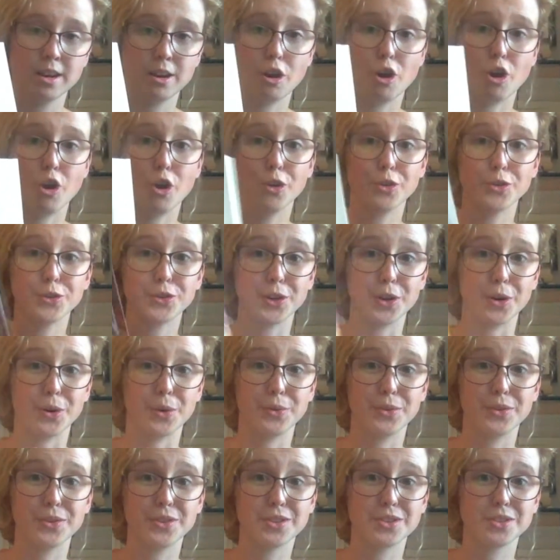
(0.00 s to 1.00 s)
Also,
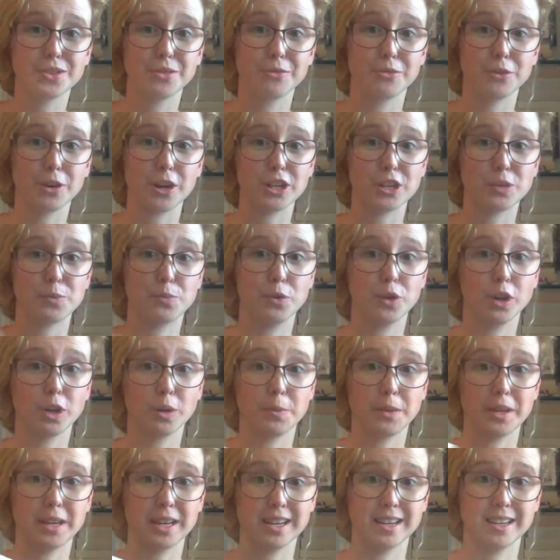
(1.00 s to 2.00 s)
this is a fresh book
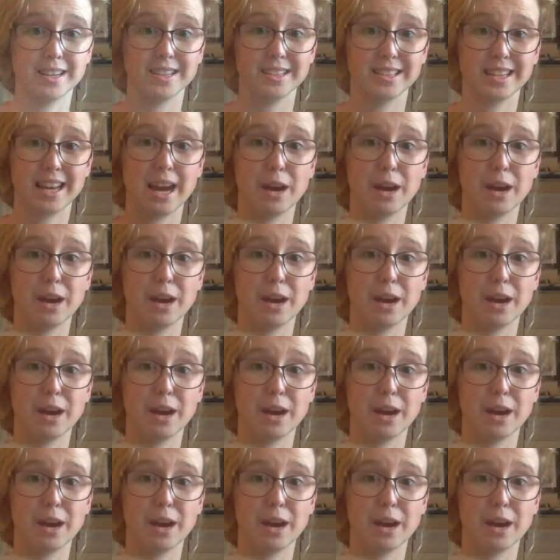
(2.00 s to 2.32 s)
because I